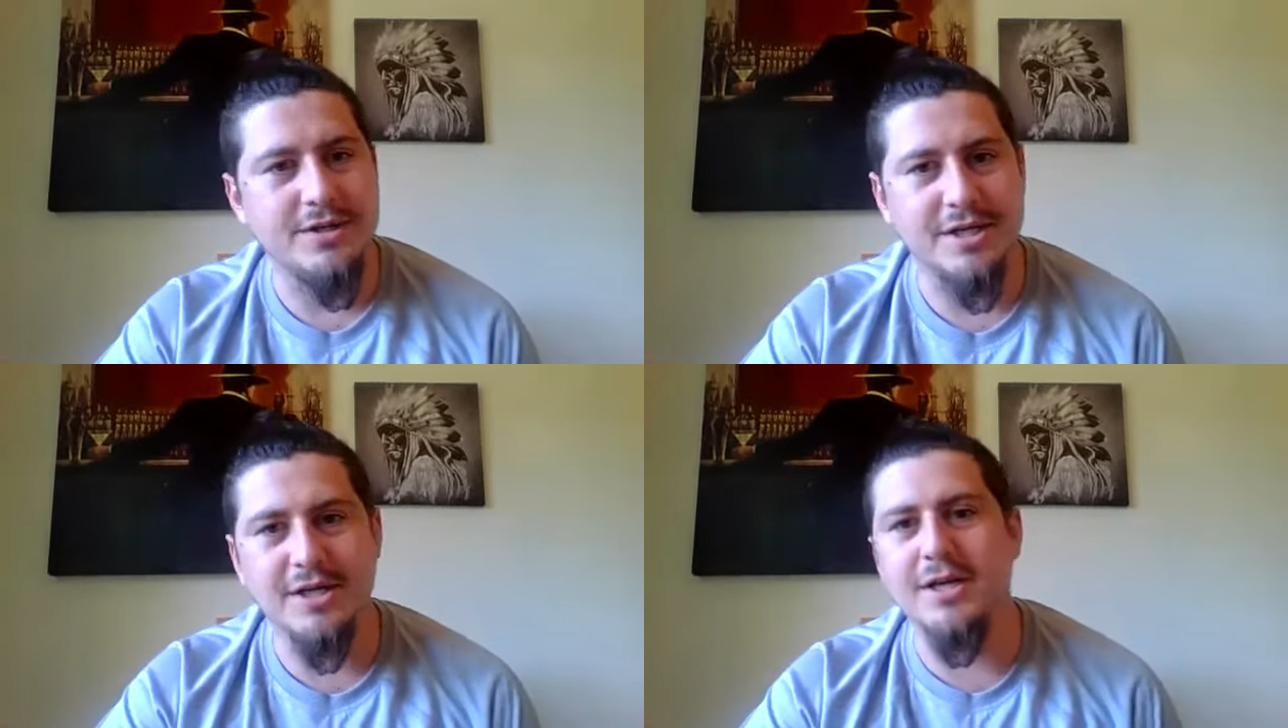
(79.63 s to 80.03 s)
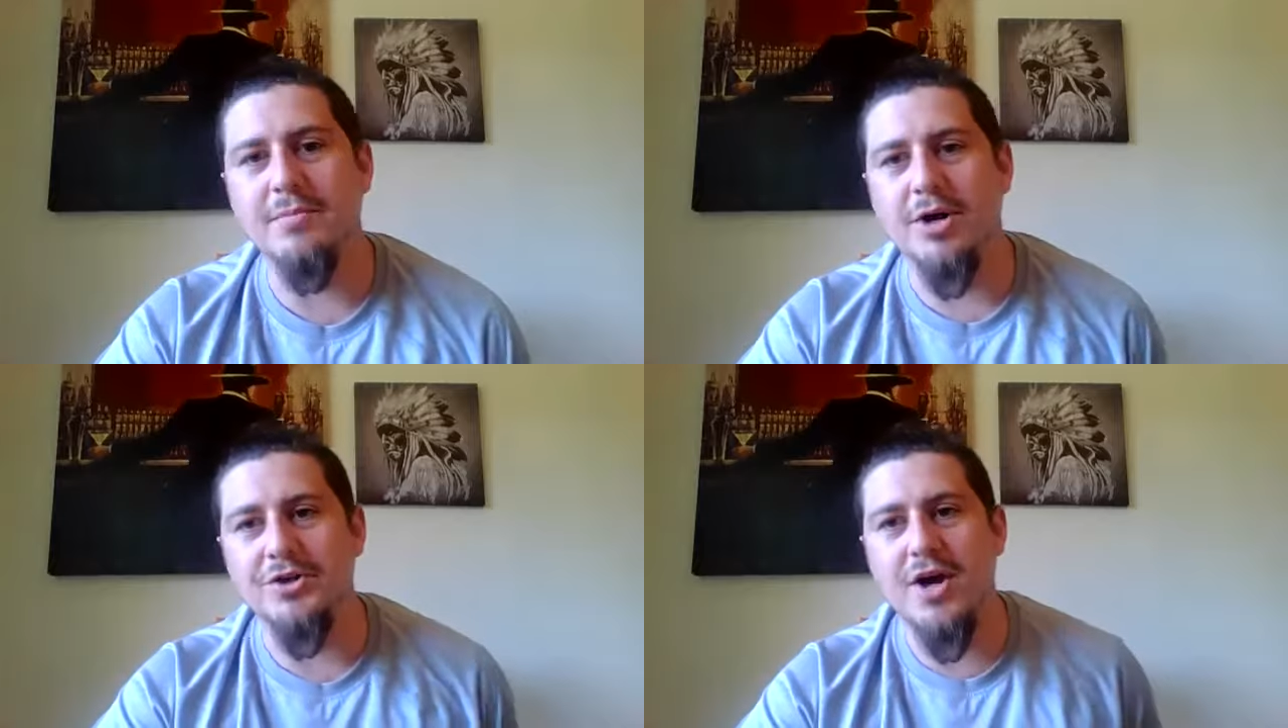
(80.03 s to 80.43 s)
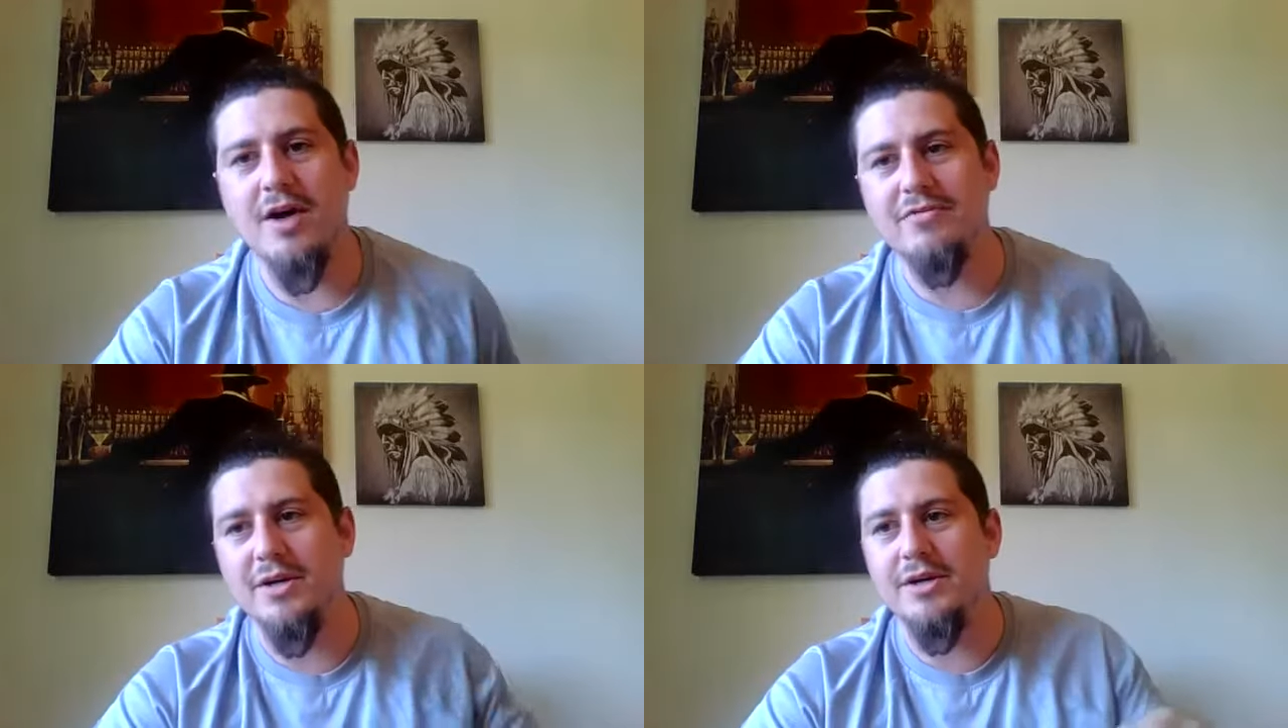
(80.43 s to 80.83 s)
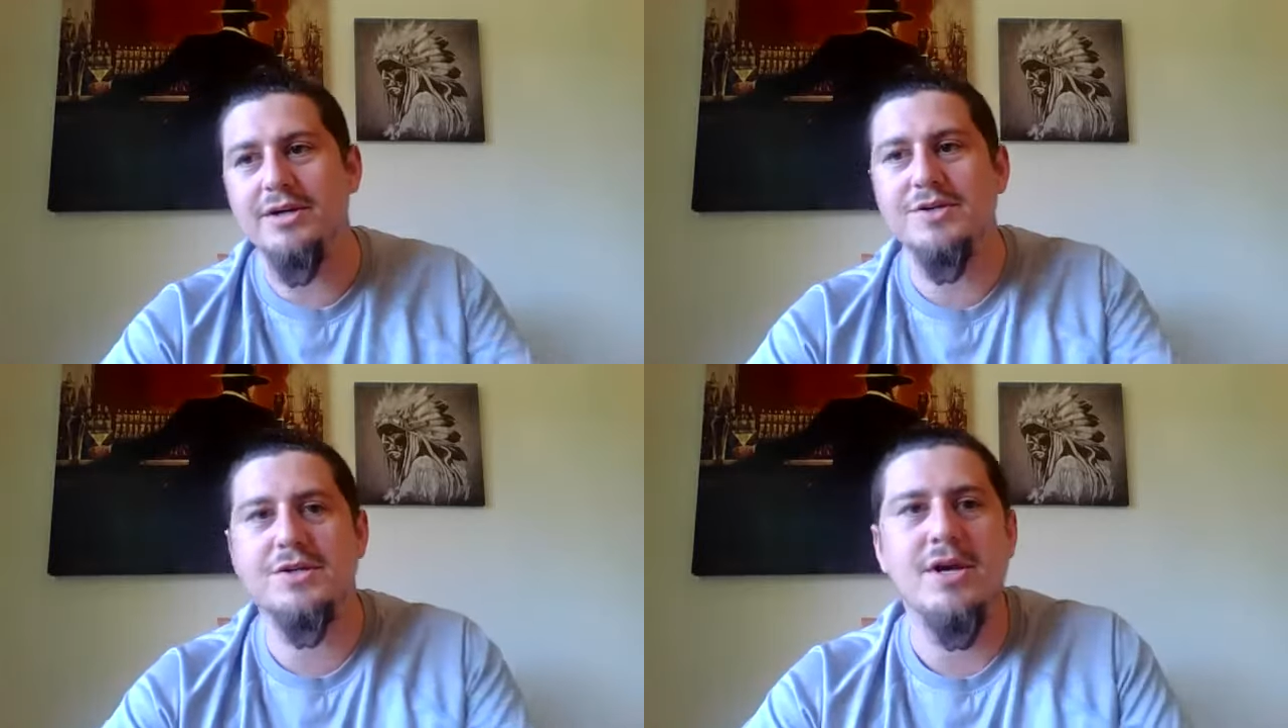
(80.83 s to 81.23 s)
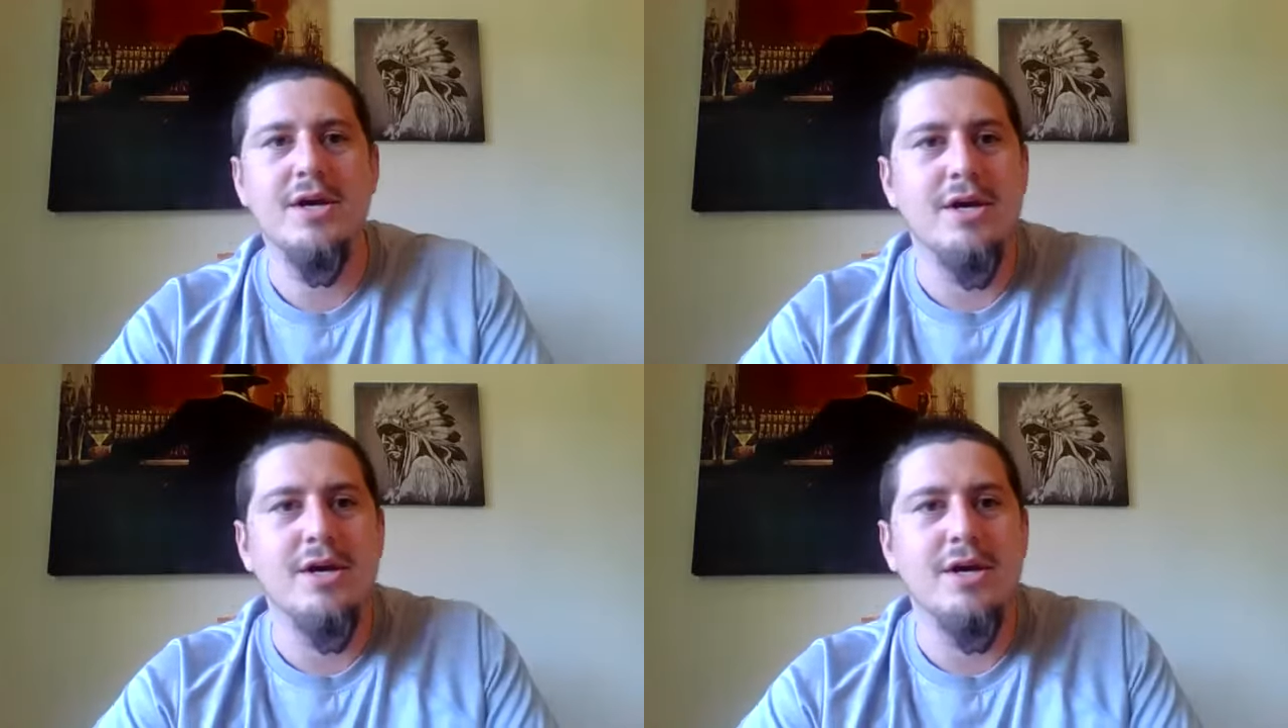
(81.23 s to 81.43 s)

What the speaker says: to get him on Draftkings.